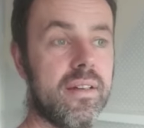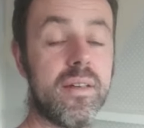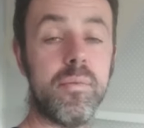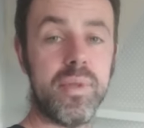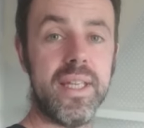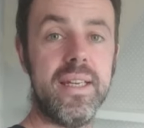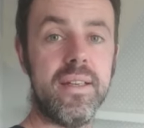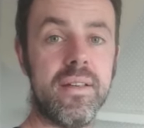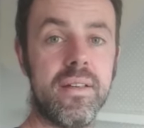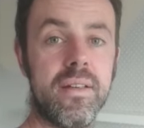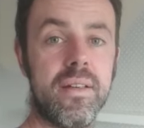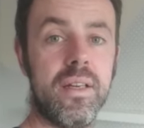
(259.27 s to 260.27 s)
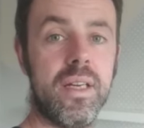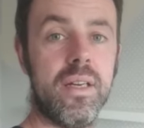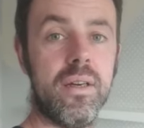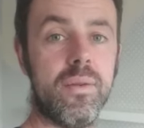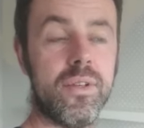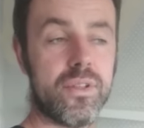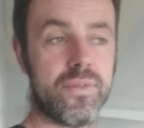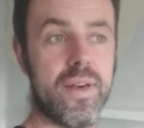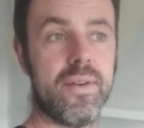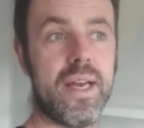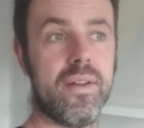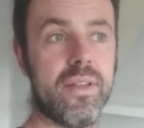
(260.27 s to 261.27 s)
complete. We just
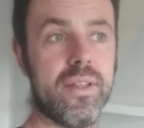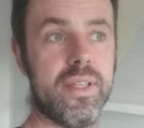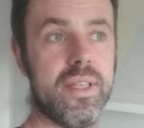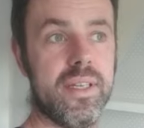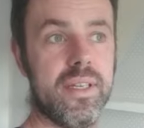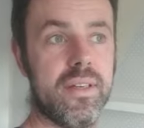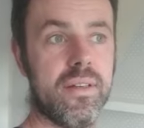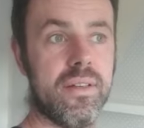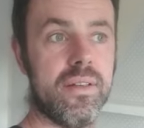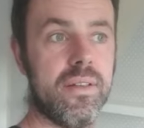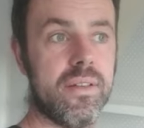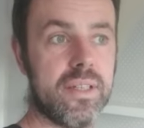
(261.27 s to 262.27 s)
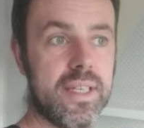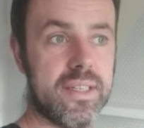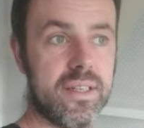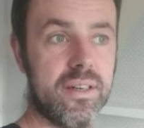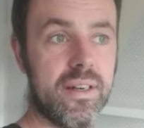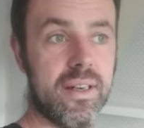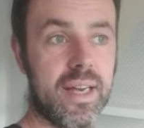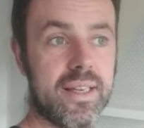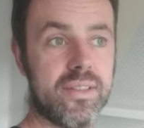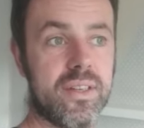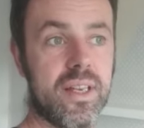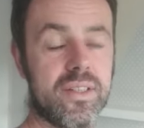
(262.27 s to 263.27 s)
found out that the solicitor
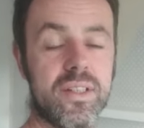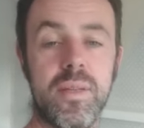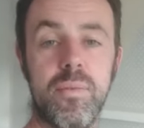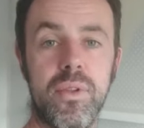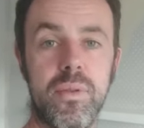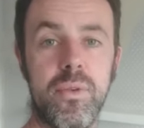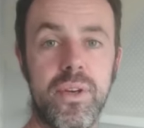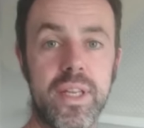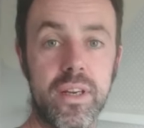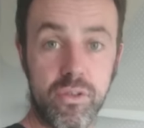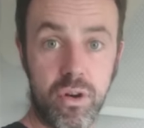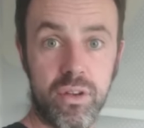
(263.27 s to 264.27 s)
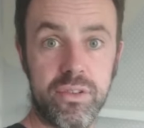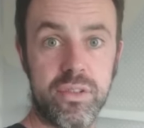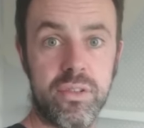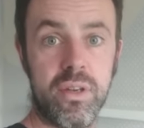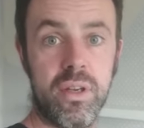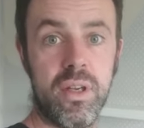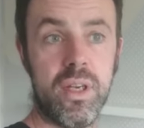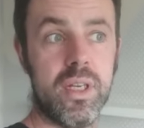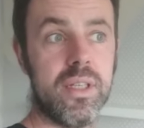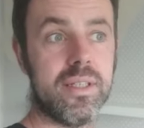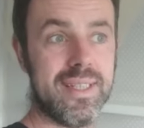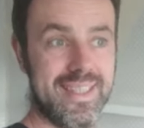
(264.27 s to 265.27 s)
has actually put the money across.
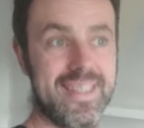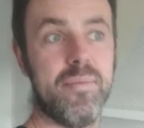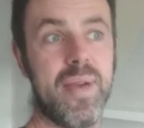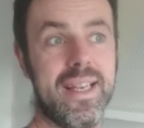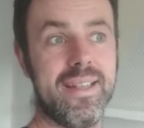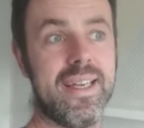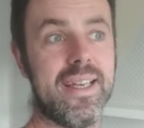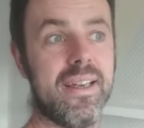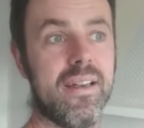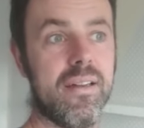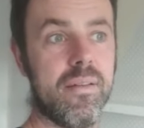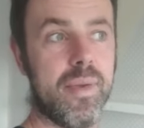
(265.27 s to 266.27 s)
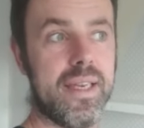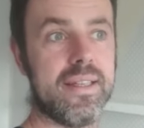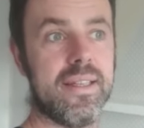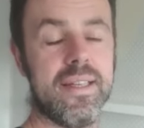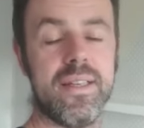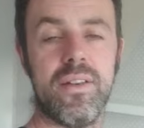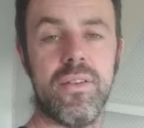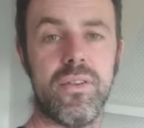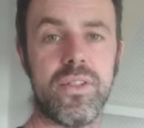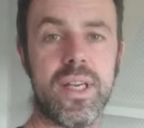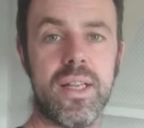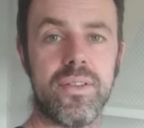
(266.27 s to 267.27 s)
So this is the main thing, basically, in a
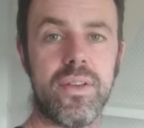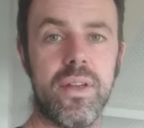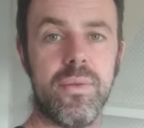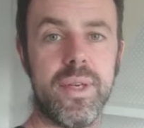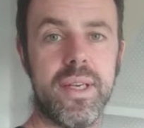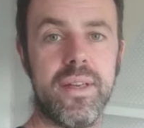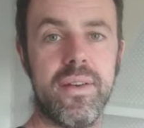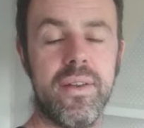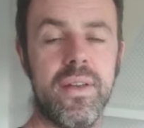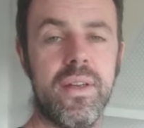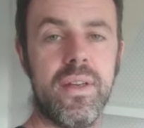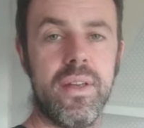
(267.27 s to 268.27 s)
nutshell, so that we can